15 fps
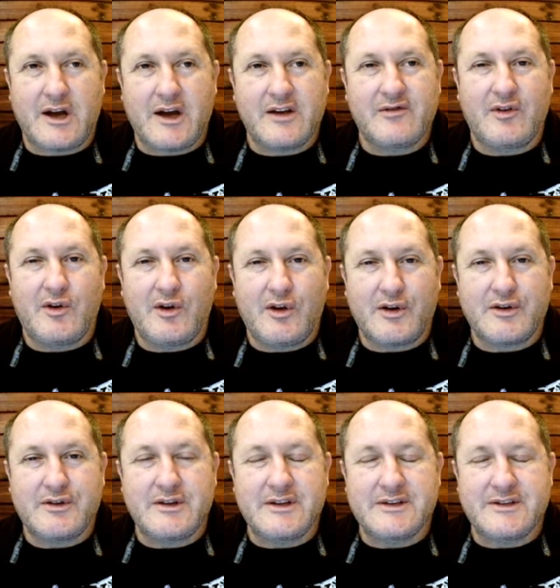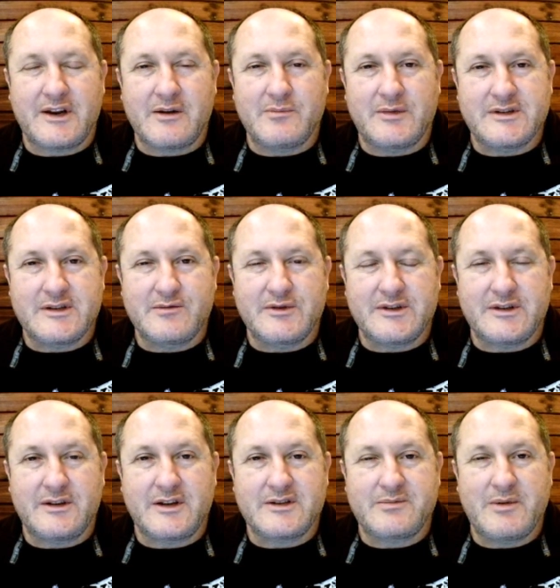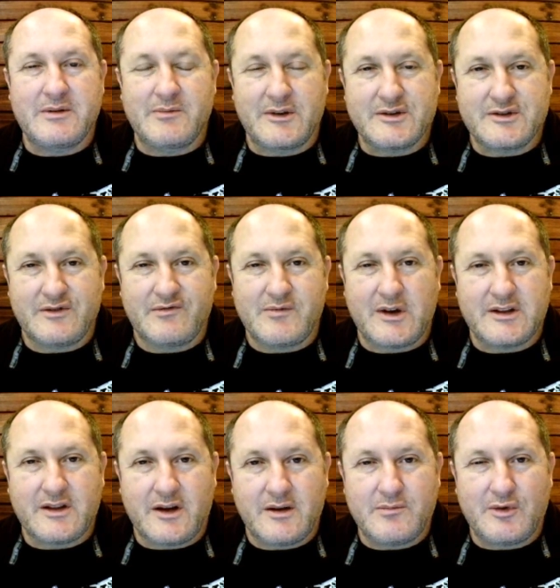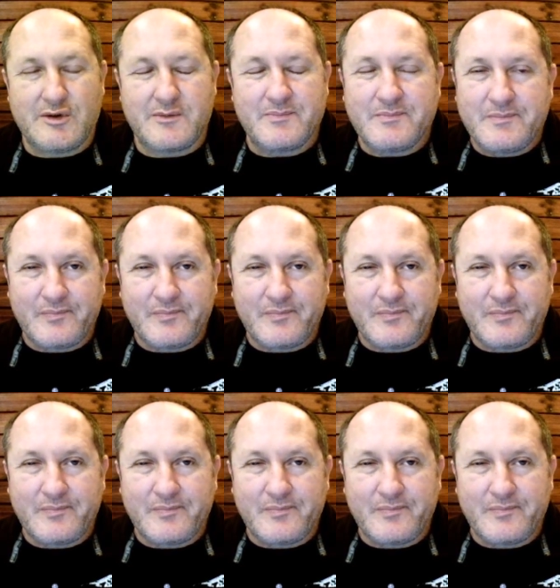I have a lot of things that I'm busy with and I spend most of my time on